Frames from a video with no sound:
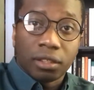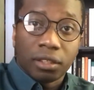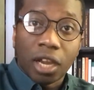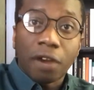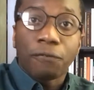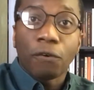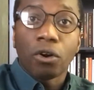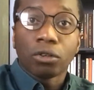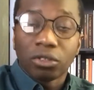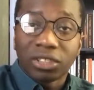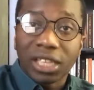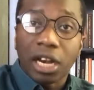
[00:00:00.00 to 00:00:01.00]

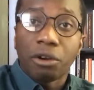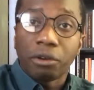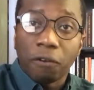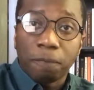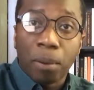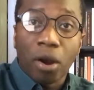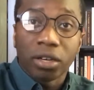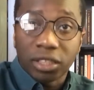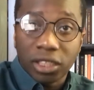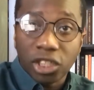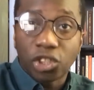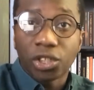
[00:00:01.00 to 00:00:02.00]
Therefore, the salary of
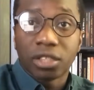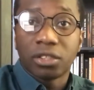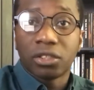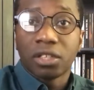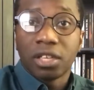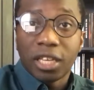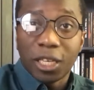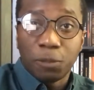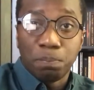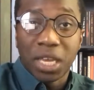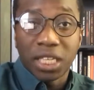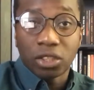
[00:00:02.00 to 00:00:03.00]
politicians
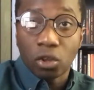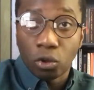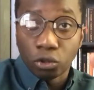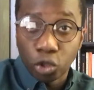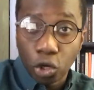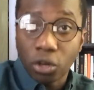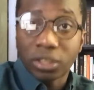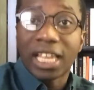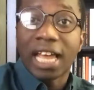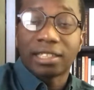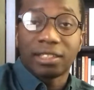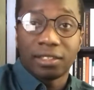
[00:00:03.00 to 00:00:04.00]
is based on your
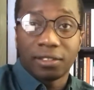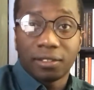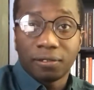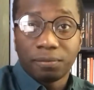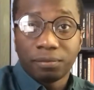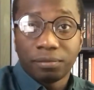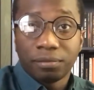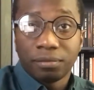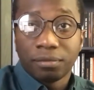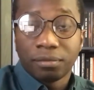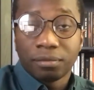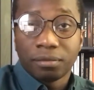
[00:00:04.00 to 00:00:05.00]
taxes.
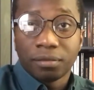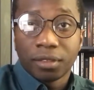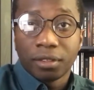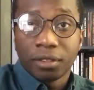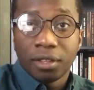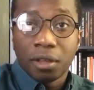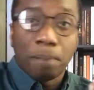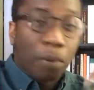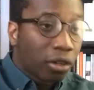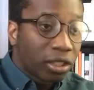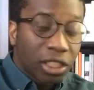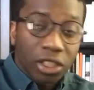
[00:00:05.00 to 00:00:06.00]

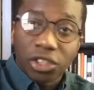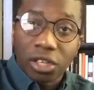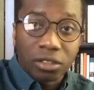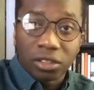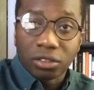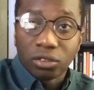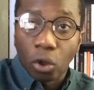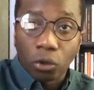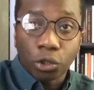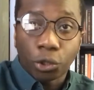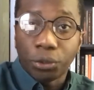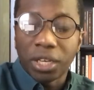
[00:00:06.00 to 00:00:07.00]
Politicians
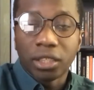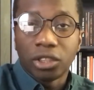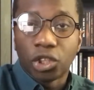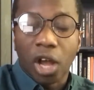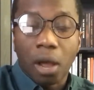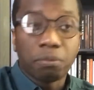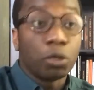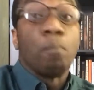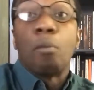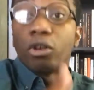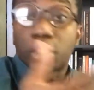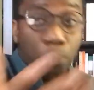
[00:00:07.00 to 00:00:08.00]
don't create jobs.
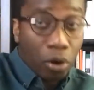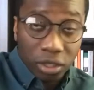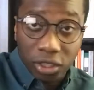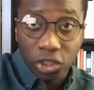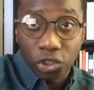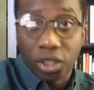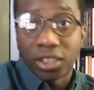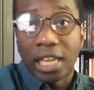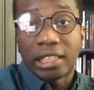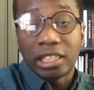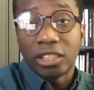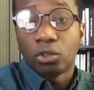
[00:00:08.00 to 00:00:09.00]
Most politicians,
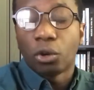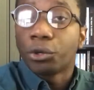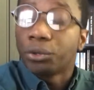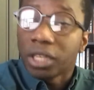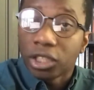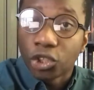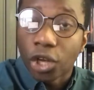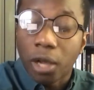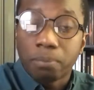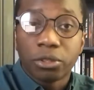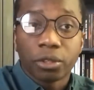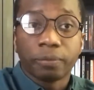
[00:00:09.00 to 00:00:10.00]
at least, don't create
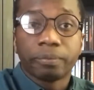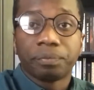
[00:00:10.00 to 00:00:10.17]
jobs.